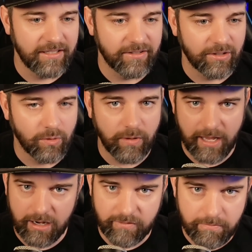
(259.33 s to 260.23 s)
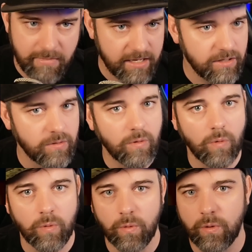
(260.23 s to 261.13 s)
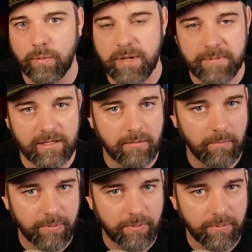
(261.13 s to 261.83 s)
either quit out of a menu or maybe